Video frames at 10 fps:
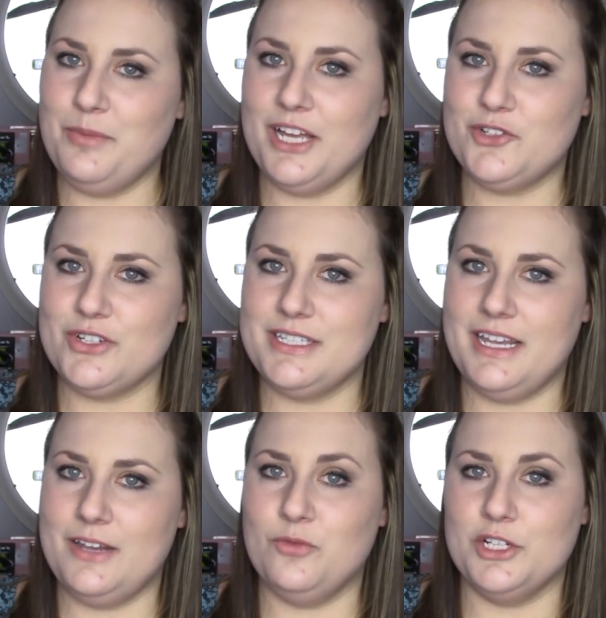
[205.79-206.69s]
Patrick's
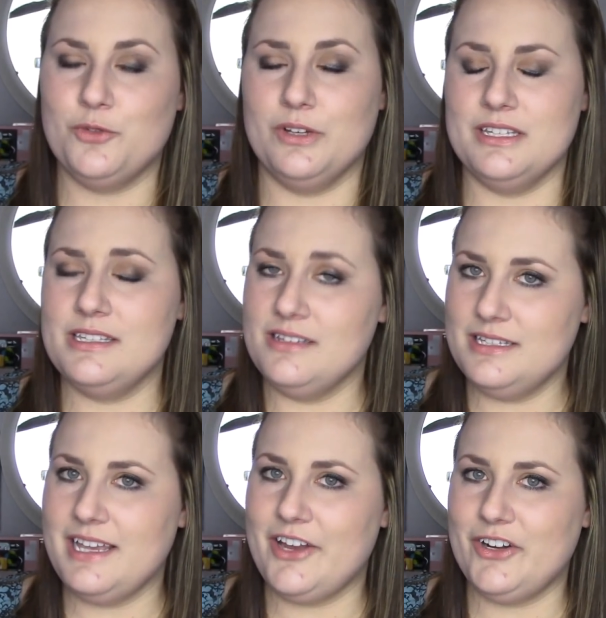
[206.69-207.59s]
Day, which was
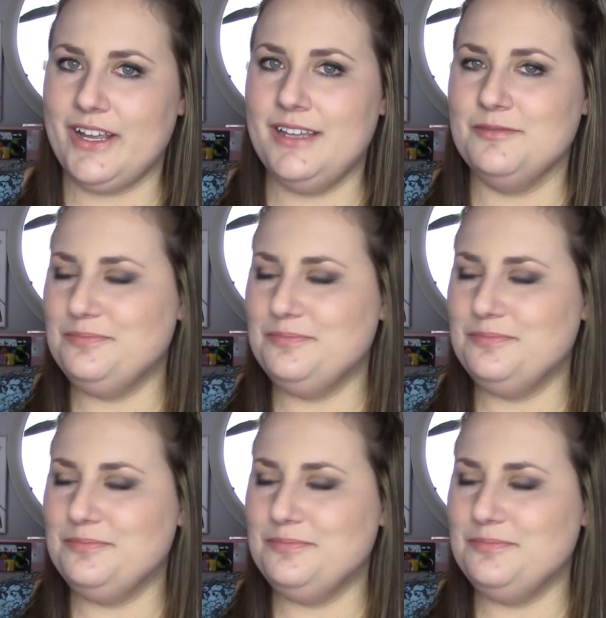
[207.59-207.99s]
Saturday.